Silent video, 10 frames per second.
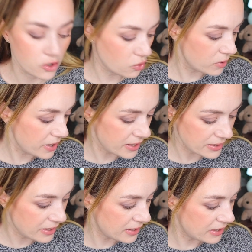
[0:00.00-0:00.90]
go ahead
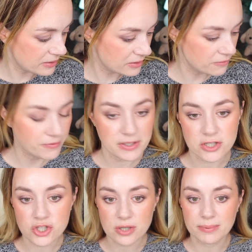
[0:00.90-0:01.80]
and
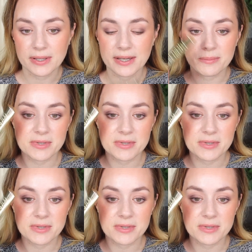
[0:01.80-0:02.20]
finish applying